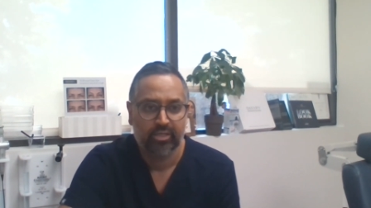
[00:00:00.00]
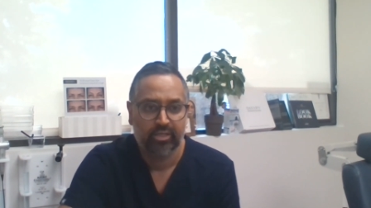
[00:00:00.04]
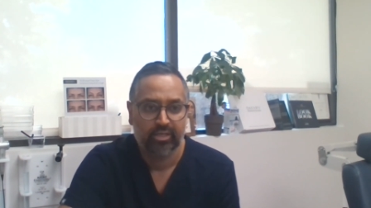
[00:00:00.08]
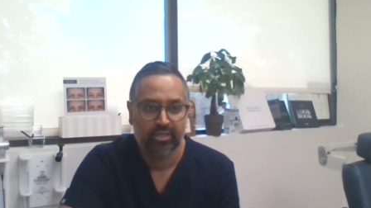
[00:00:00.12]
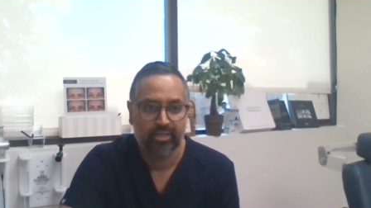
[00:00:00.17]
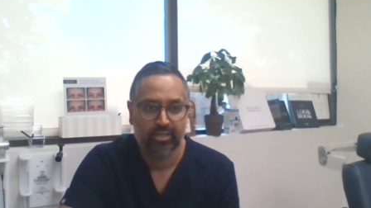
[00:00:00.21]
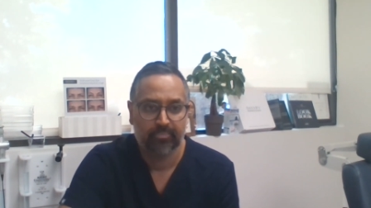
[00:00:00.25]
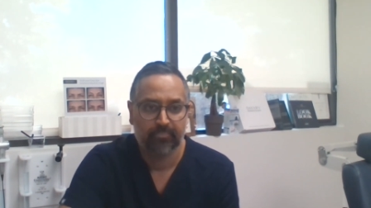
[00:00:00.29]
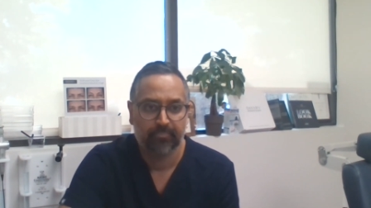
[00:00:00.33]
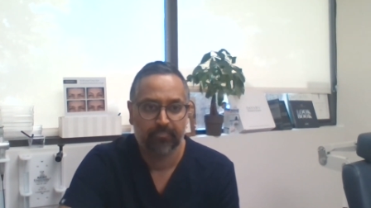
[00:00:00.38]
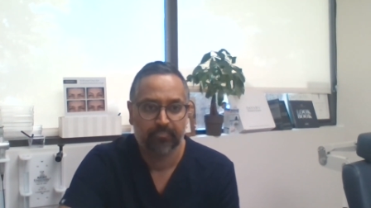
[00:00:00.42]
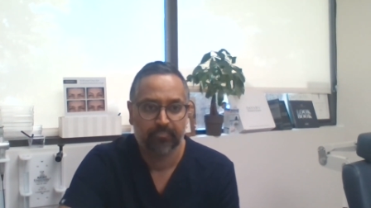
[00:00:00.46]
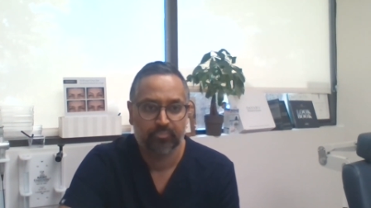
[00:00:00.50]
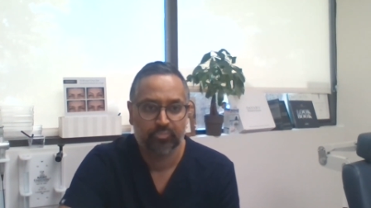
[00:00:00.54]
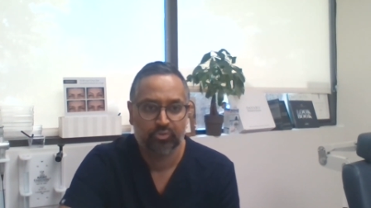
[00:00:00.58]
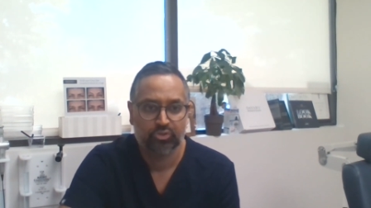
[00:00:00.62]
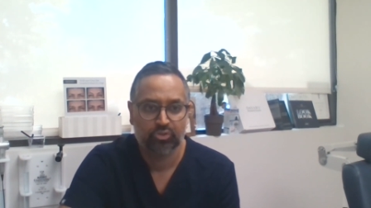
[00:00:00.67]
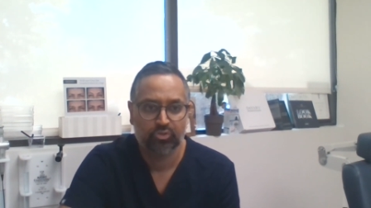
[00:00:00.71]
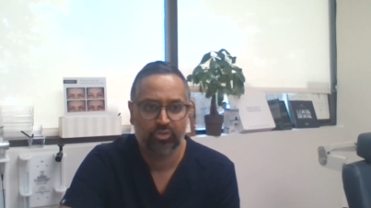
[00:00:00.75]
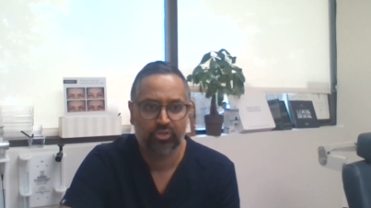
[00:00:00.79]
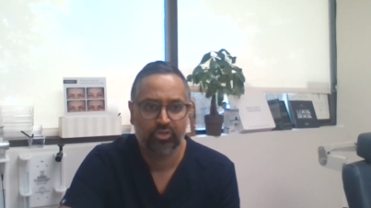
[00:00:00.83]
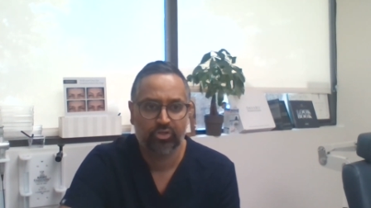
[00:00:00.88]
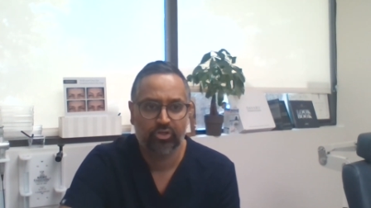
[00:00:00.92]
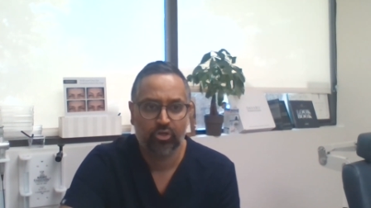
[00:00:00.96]
Um,
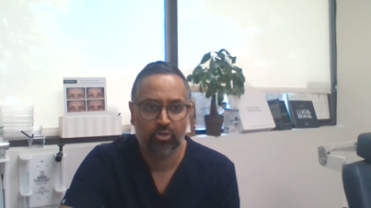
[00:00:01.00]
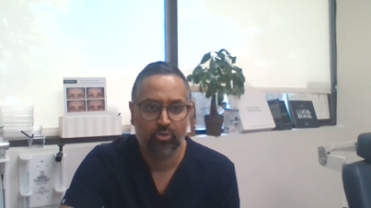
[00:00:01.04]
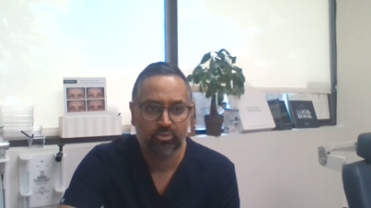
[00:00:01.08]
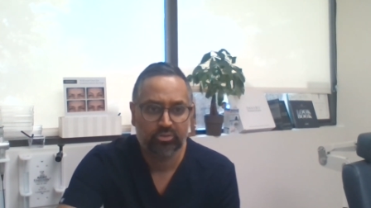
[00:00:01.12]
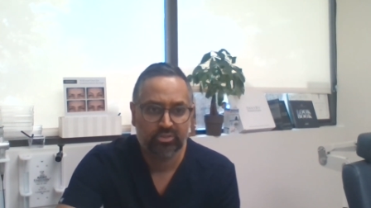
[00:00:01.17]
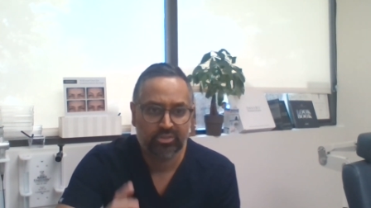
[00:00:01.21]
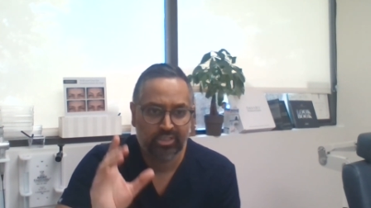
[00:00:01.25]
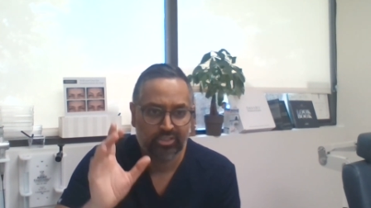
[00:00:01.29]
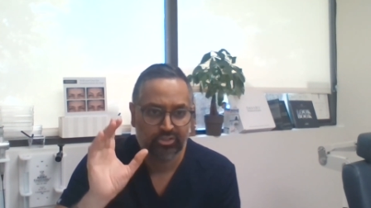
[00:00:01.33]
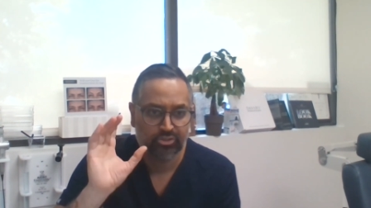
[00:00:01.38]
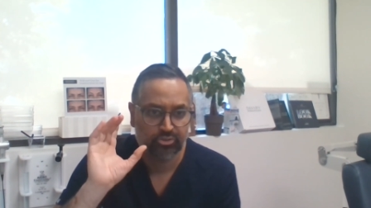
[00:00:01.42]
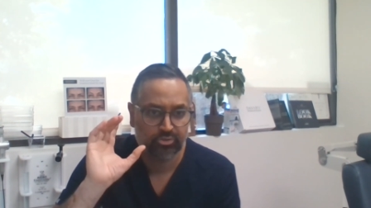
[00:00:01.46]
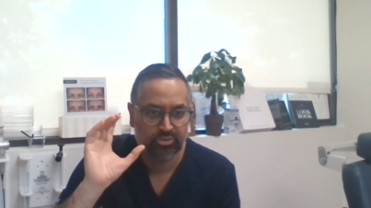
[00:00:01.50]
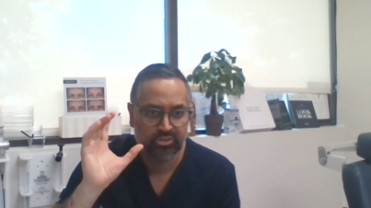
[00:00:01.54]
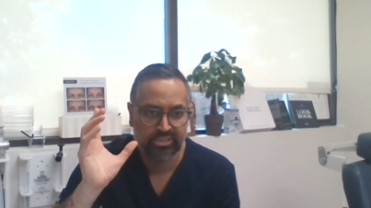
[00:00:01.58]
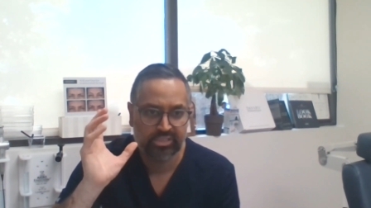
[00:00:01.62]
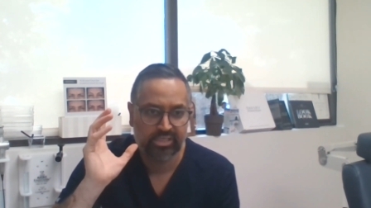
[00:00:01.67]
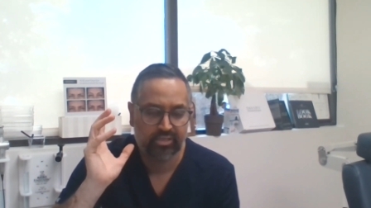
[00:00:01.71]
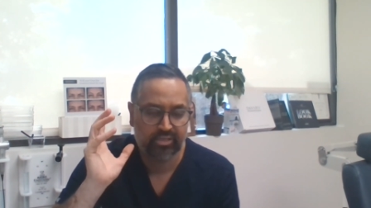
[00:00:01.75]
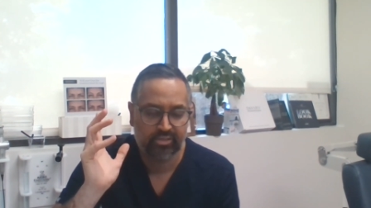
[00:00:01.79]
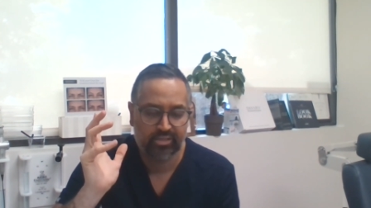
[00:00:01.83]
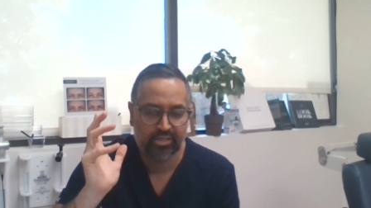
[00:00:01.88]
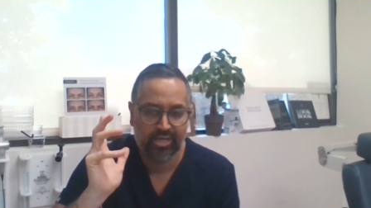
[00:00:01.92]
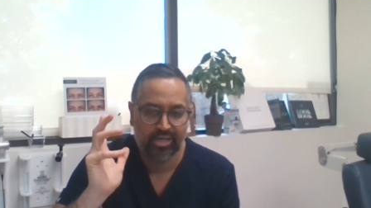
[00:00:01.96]
so the nose that you
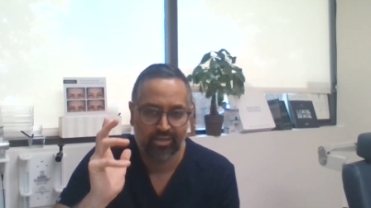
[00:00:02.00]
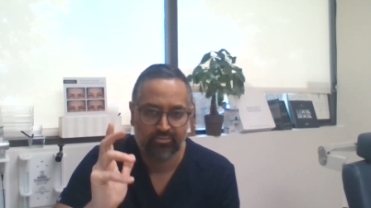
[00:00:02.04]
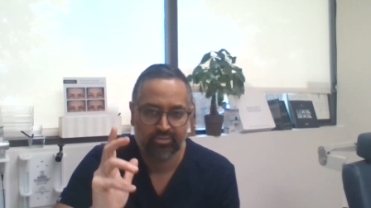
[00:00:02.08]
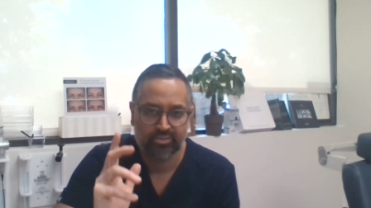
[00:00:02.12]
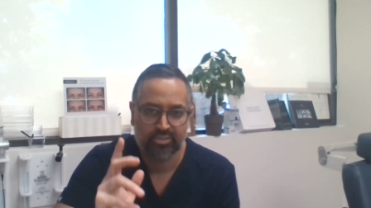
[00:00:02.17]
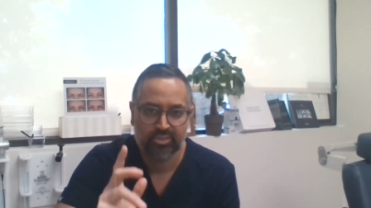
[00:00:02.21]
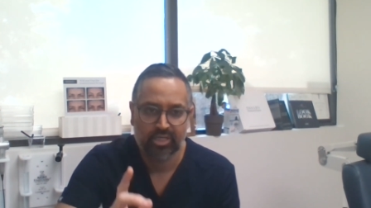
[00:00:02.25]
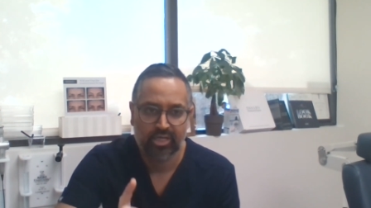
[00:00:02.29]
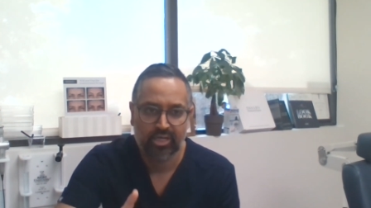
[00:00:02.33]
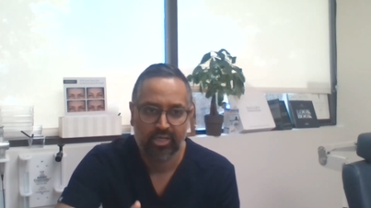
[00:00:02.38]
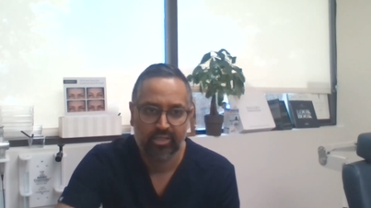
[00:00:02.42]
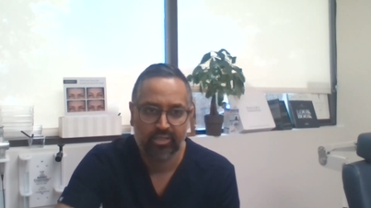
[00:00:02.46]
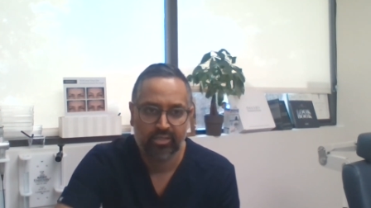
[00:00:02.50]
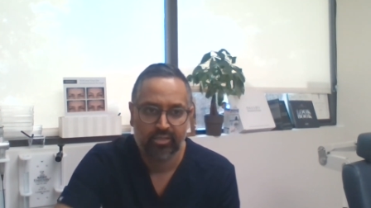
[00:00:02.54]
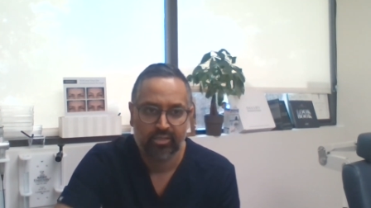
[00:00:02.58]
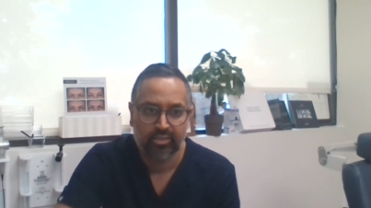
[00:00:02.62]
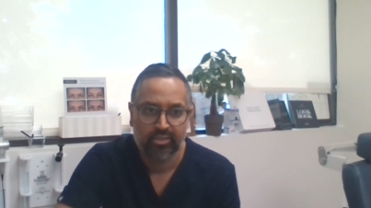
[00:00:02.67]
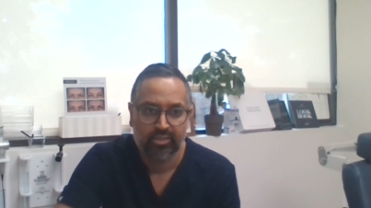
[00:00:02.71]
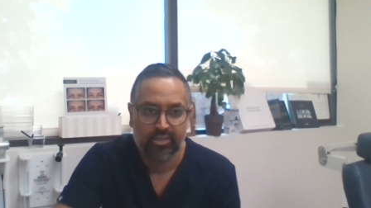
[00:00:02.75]
see on the outside